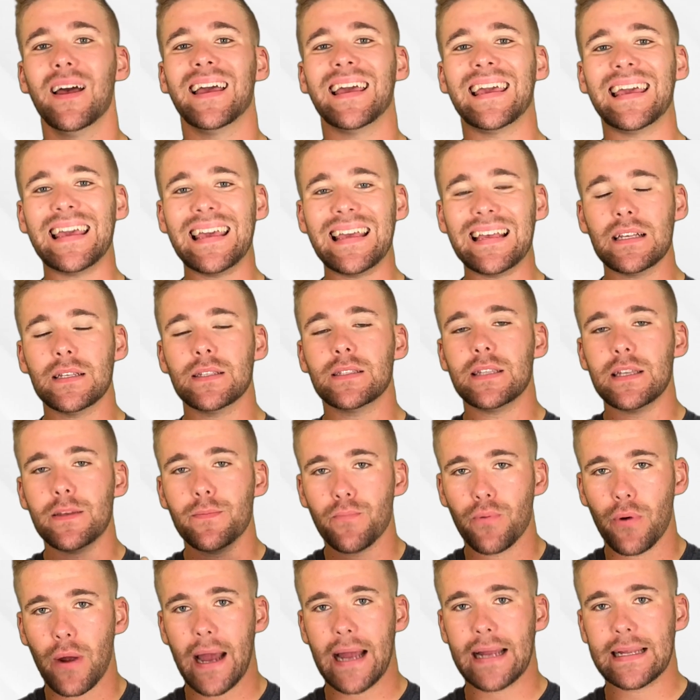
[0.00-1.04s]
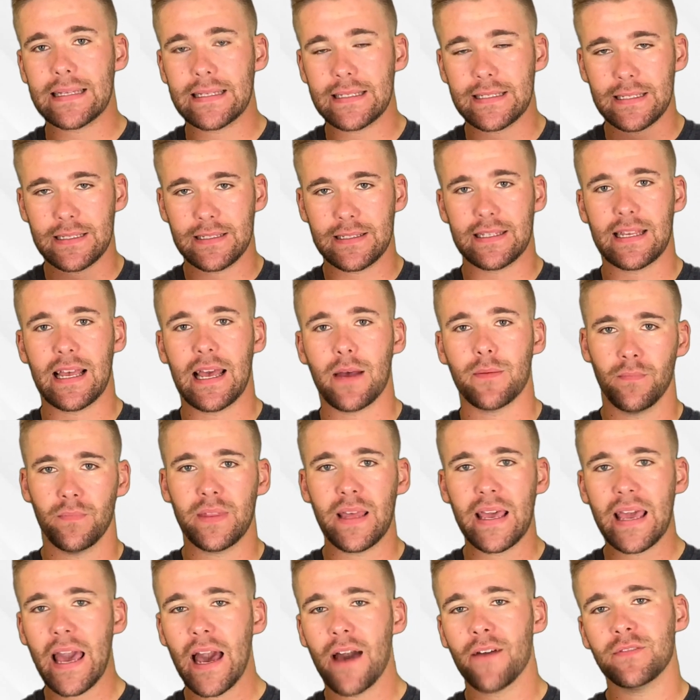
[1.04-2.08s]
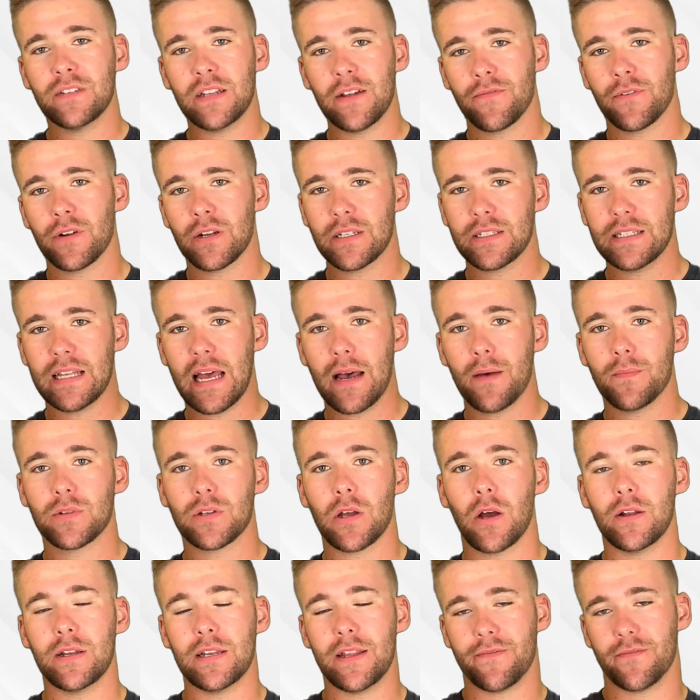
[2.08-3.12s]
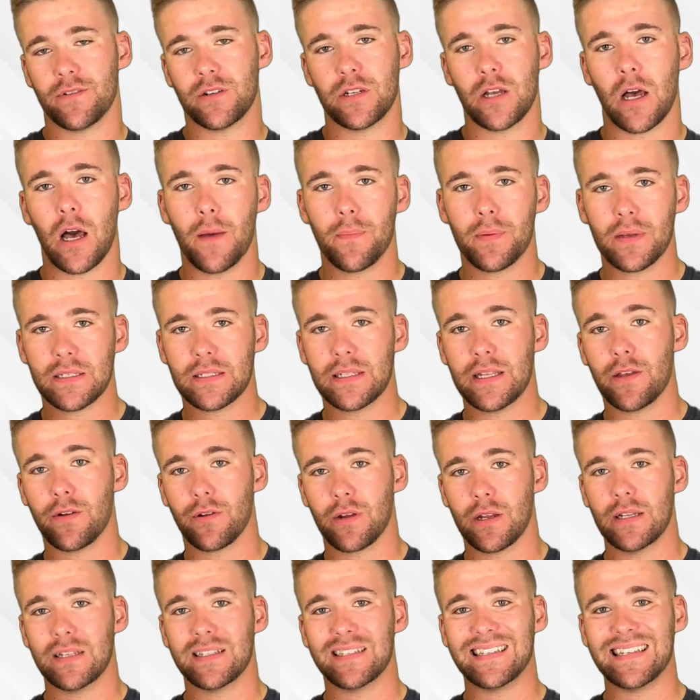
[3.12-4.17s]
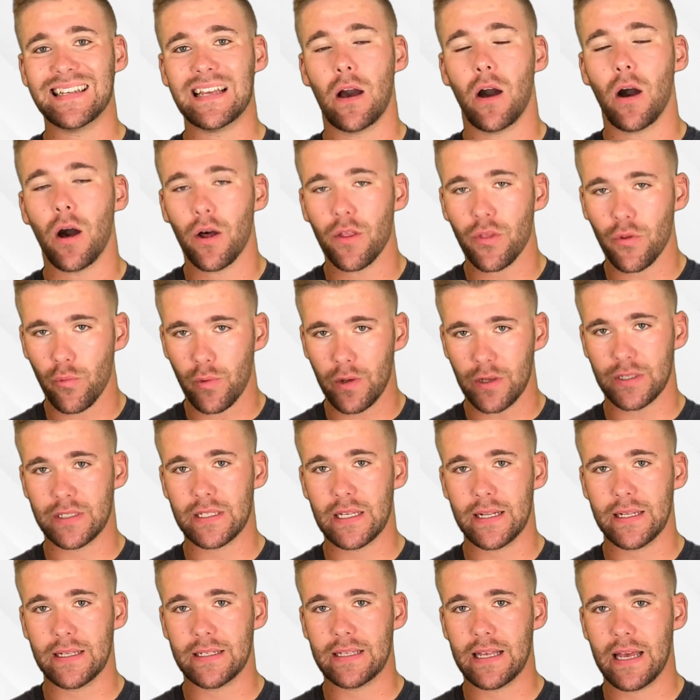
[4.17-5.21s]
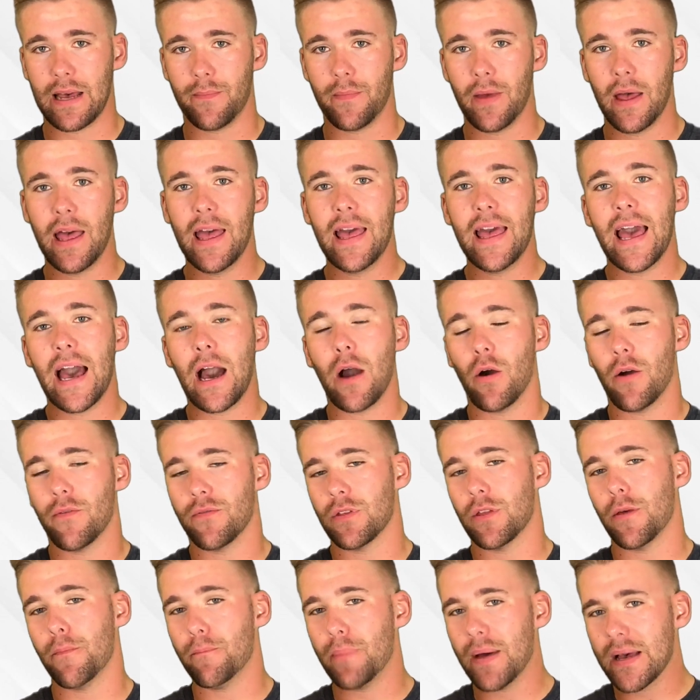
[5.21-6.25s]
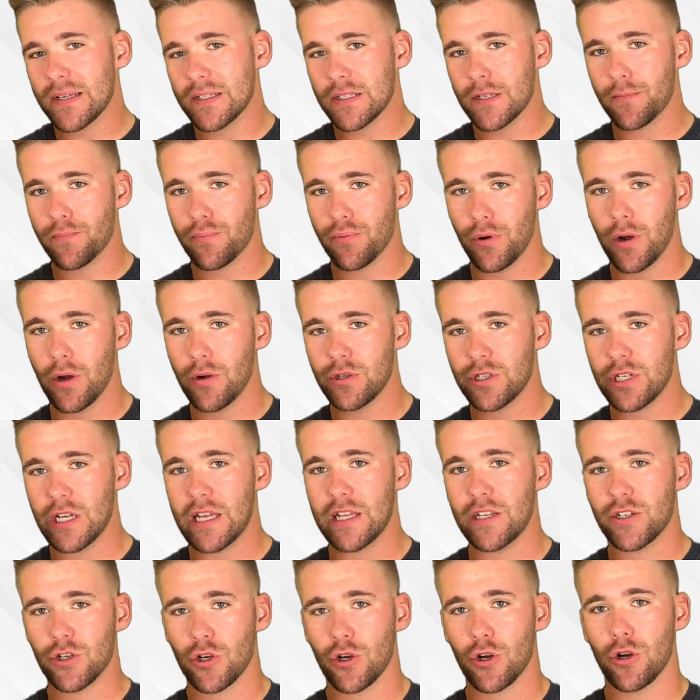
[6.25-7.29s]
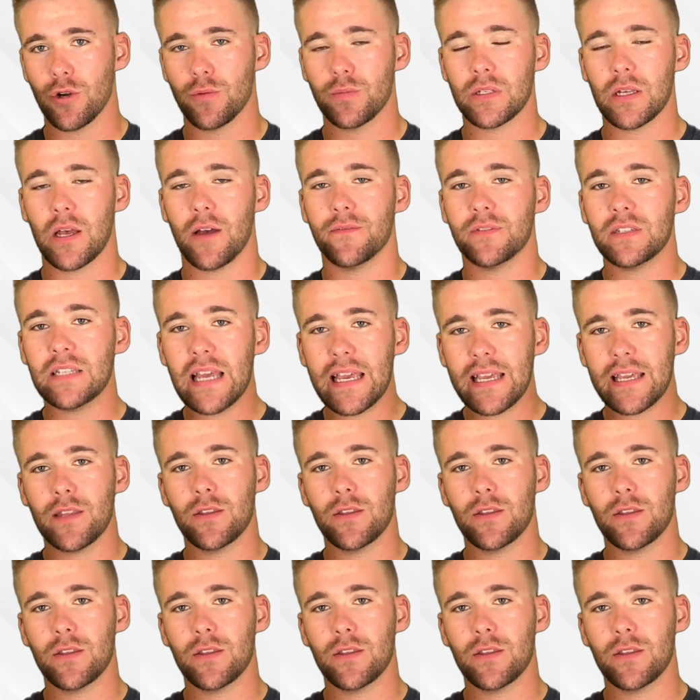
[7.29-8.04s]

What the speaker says: is the practice exam. They have different exams on different topics that you're going to see on the real estate exam. However, the best approach in terms of taking